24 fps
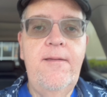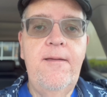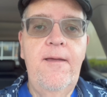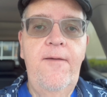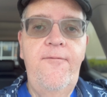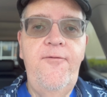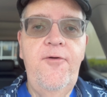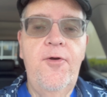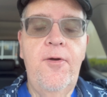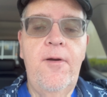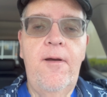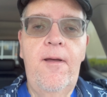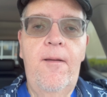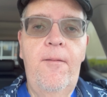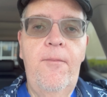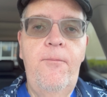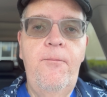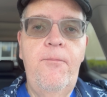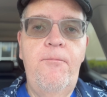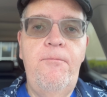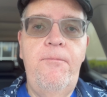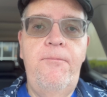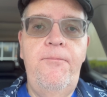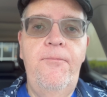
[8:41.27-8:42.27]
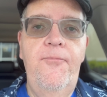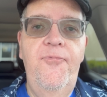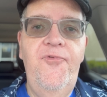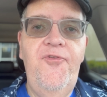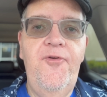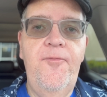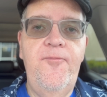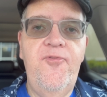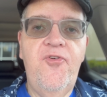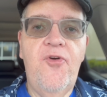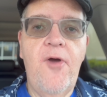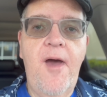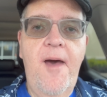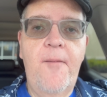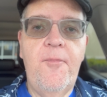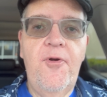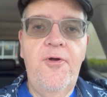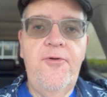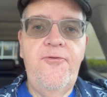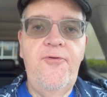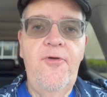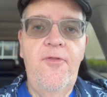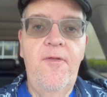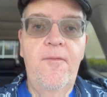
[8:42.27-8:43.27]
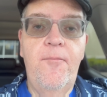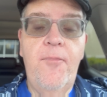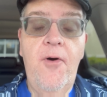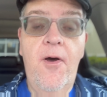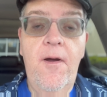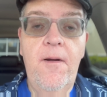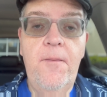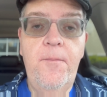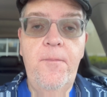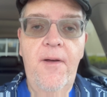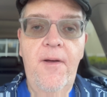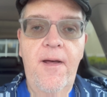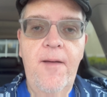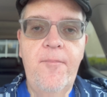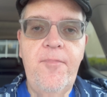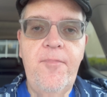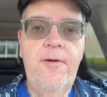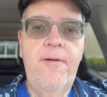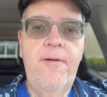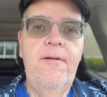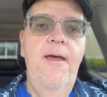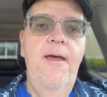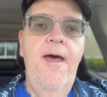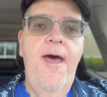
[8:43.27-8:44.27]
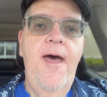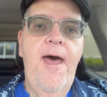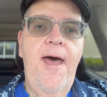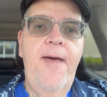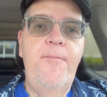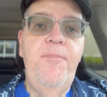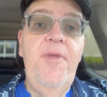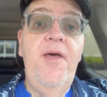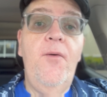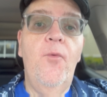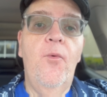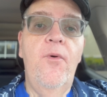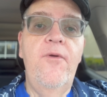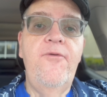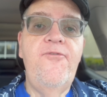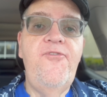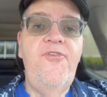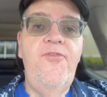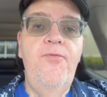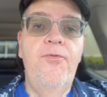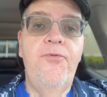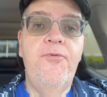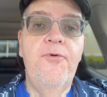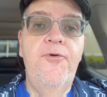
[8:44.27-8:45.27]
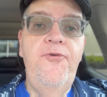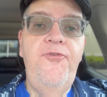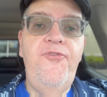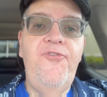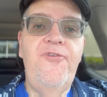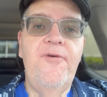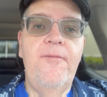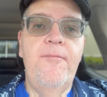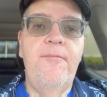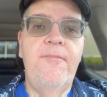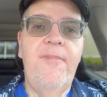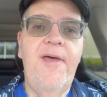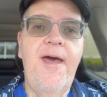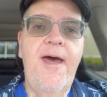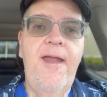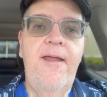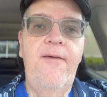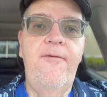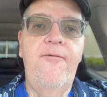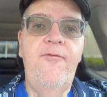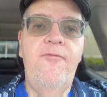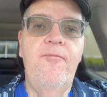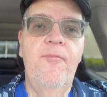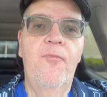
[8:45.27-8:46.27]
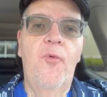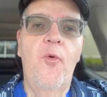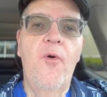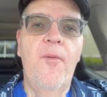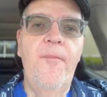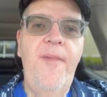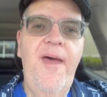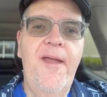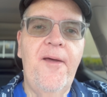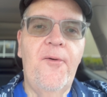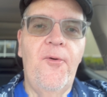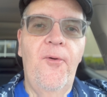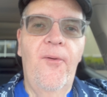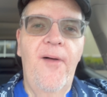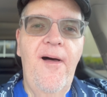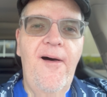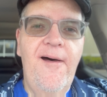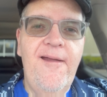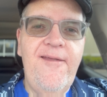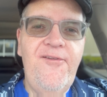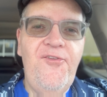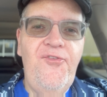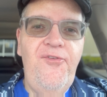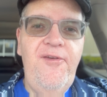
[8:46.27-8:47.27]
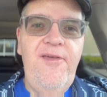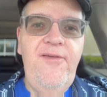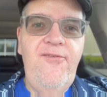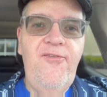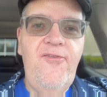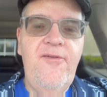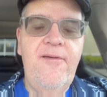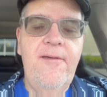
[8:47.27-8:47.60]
If you're a subscriber to the Park Bopper, I've been going through some kind of more medical odysseys.